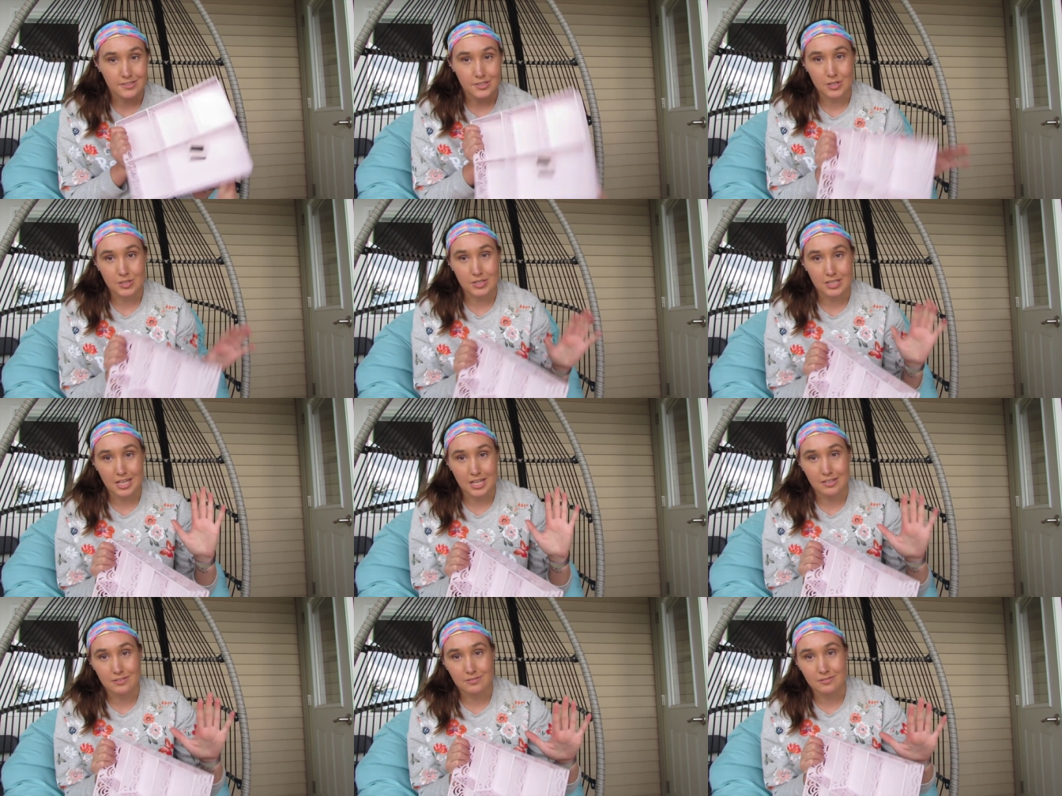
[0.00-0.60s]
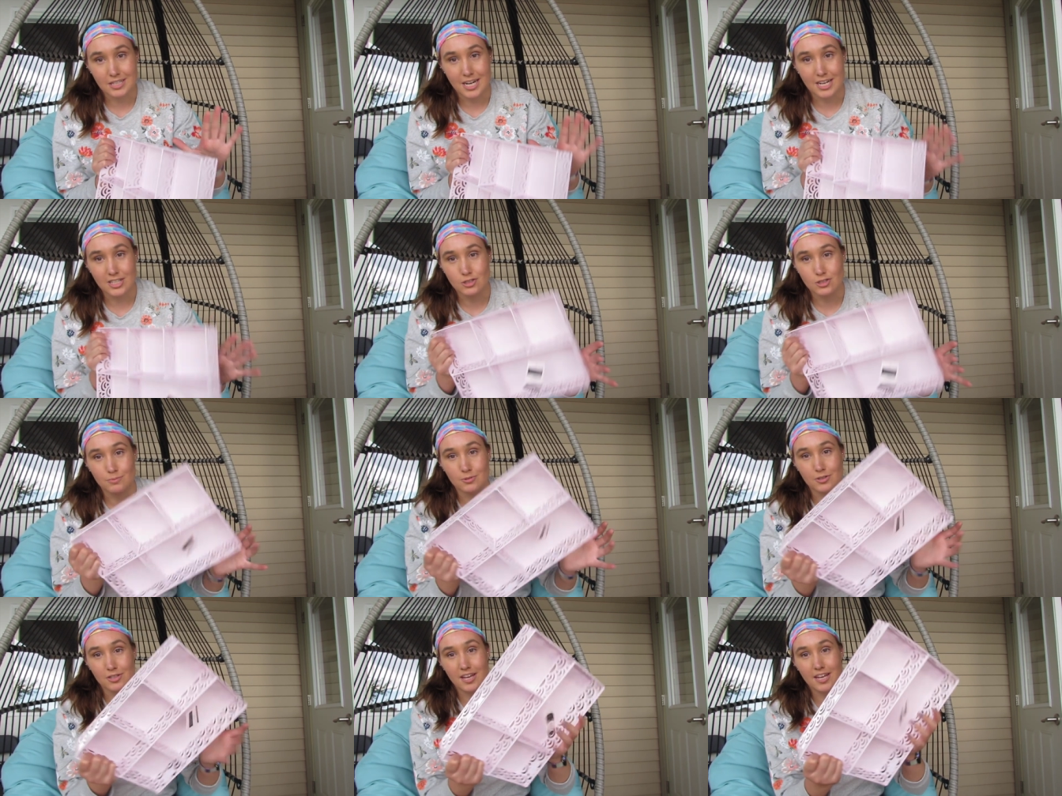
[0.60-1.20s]
Totally
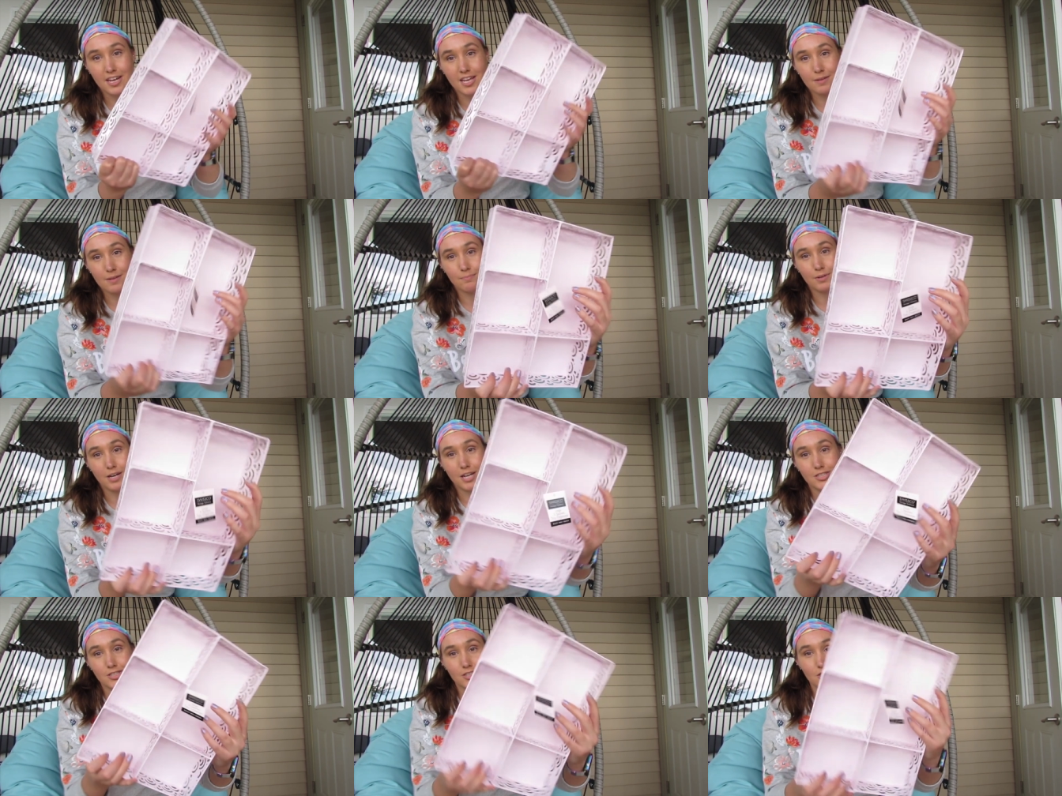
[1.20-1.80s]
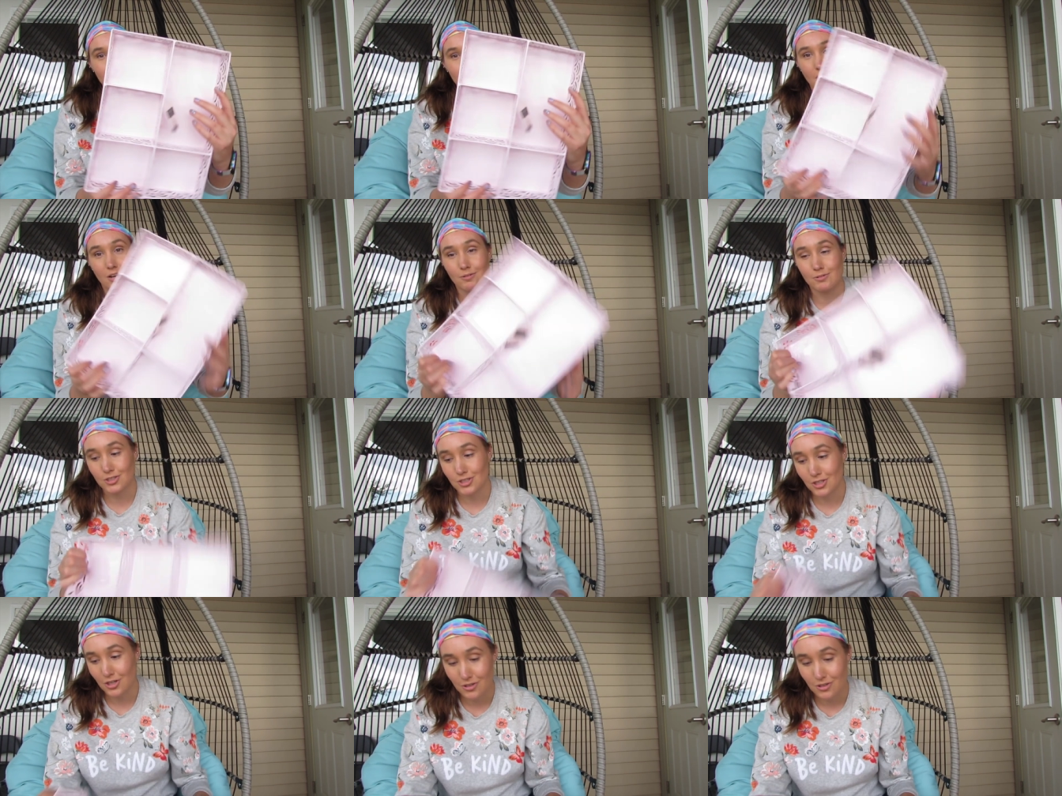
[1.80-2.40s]
unclassroom related, but I just thought I
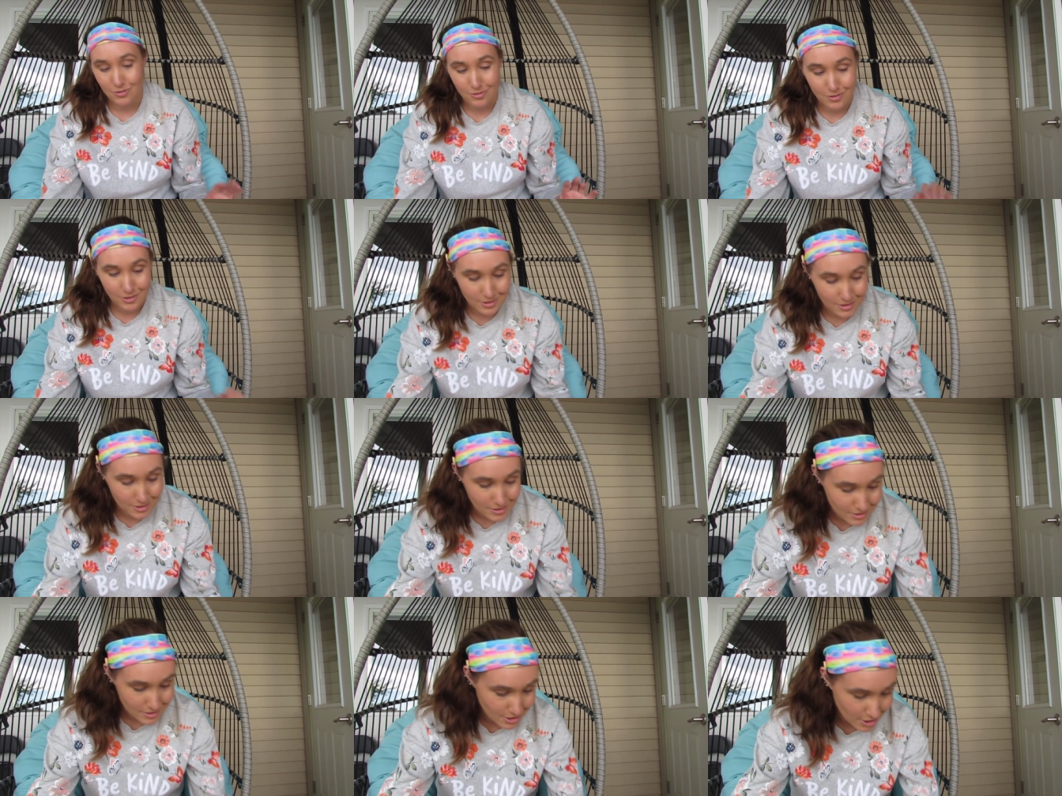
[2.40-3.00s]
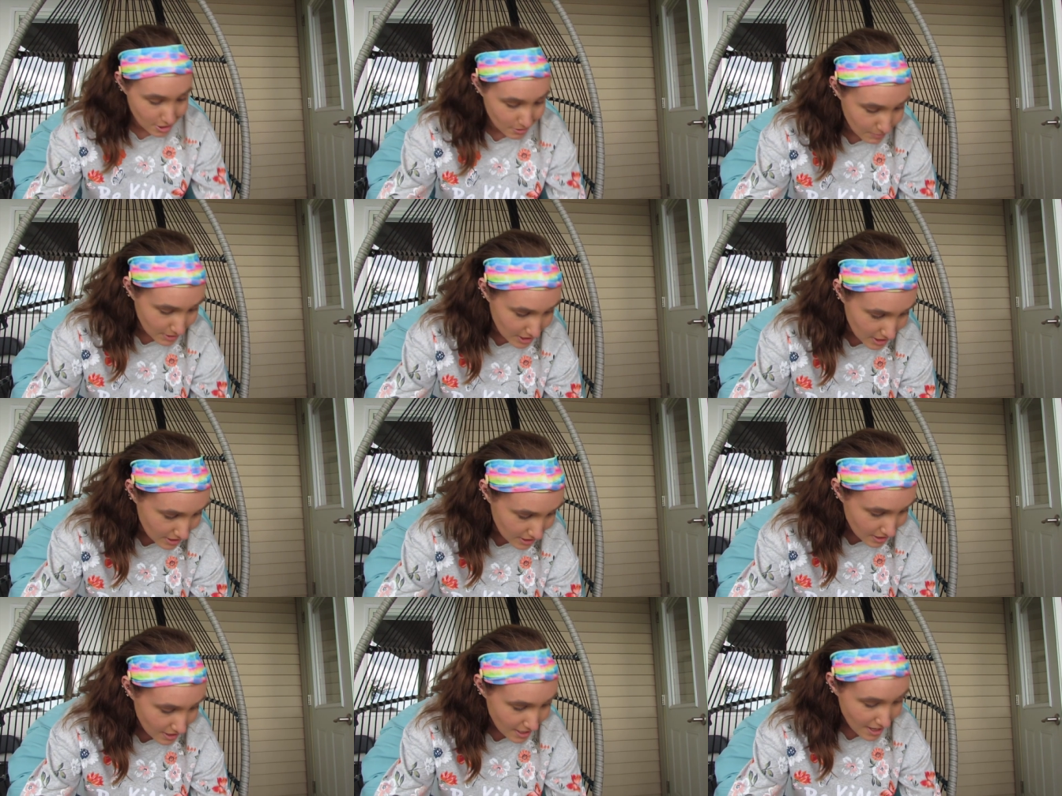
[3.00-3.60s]
would show you because it's near
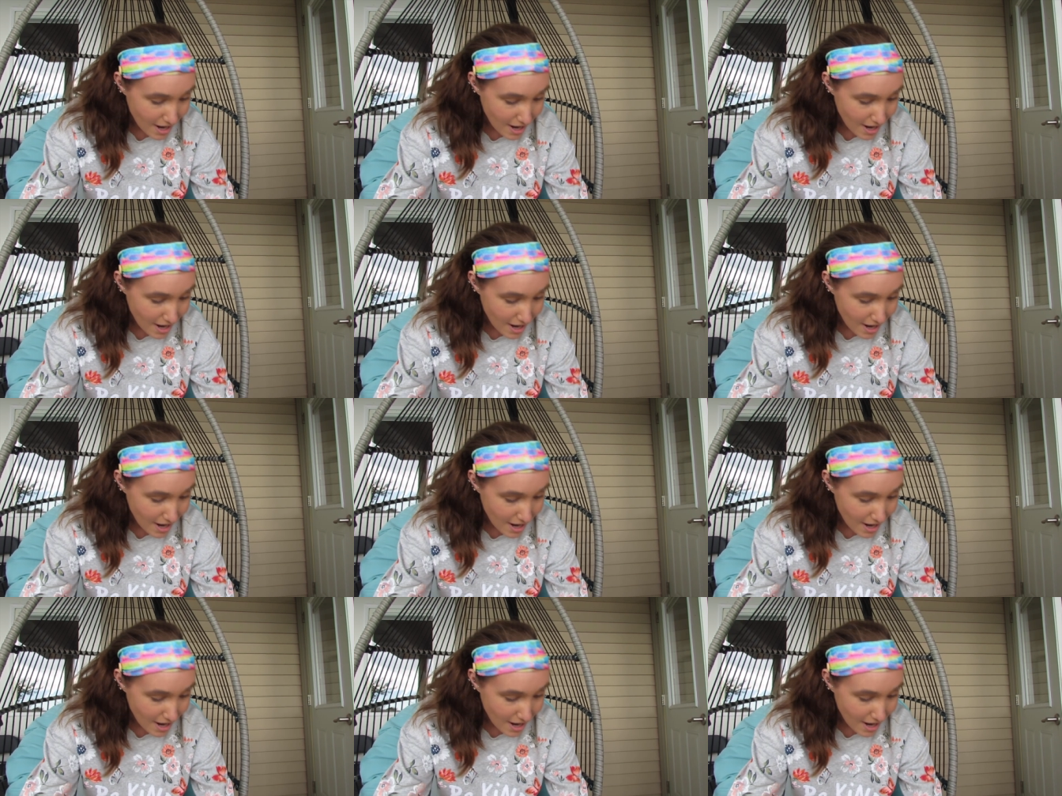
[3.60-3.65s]
me.